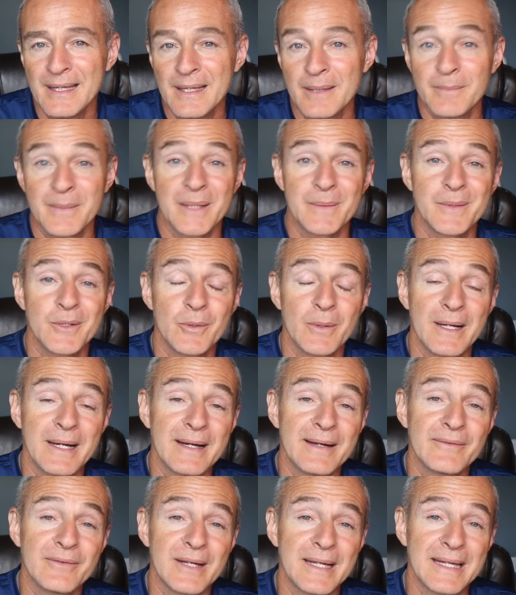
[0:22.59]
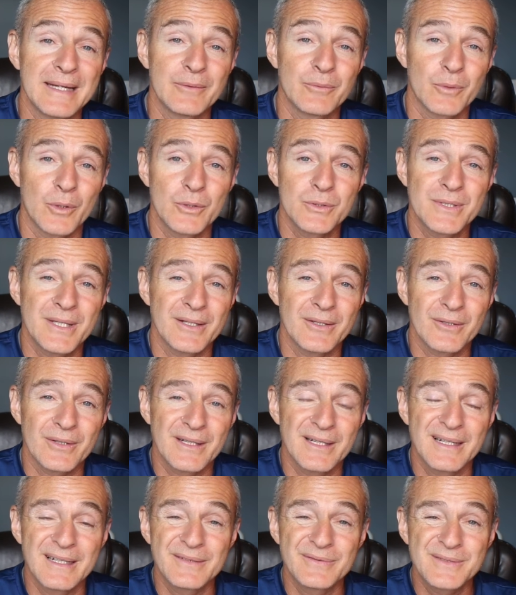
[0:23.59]
Maybe you have a rotator
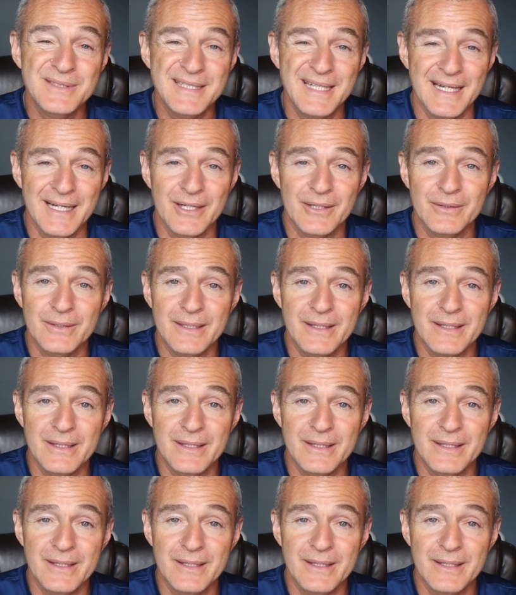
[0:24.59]
cuff tear,